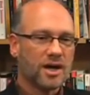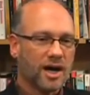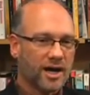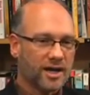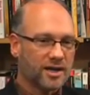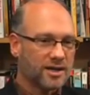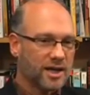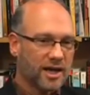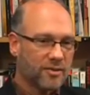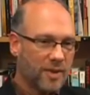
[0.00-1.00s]
I
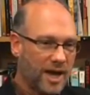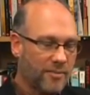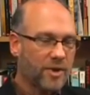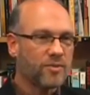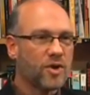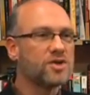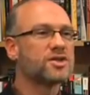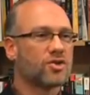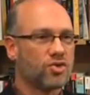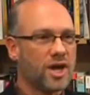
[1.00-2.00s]
am at my
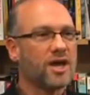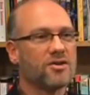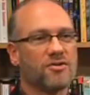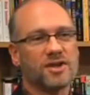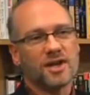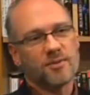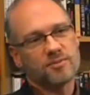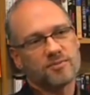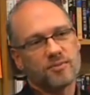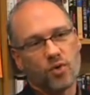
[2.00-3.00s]
most creative at that
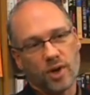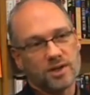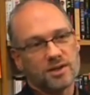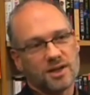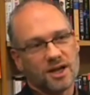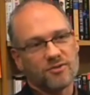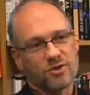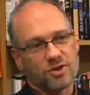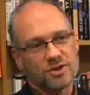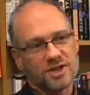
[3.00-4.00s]
point. And I've
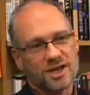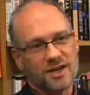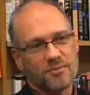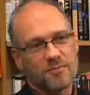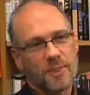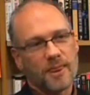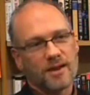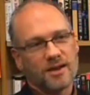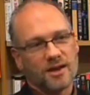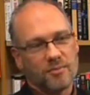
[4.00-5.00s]
learned to keep
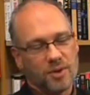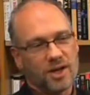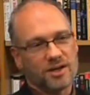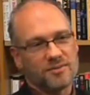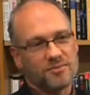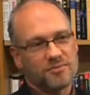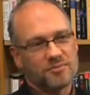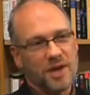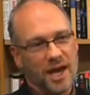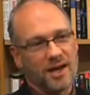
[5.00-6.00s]
a pen and
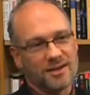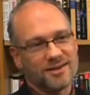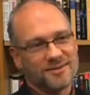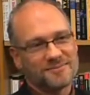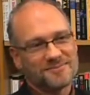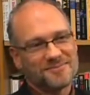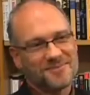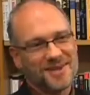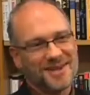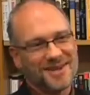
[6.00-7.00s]
pad
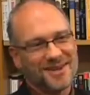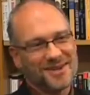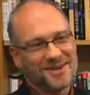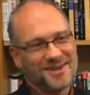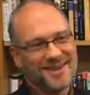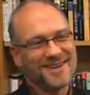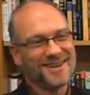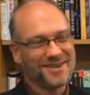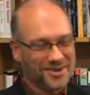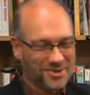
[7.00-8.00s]

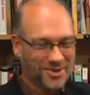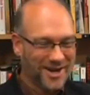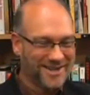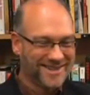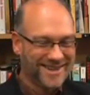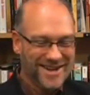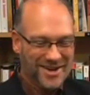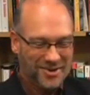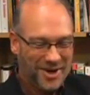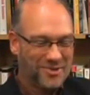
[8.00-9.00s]
right
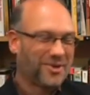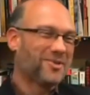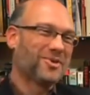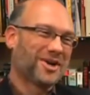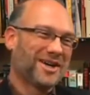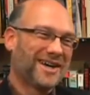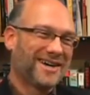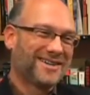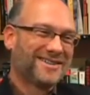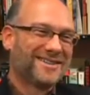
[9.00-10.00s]
where I'm working out.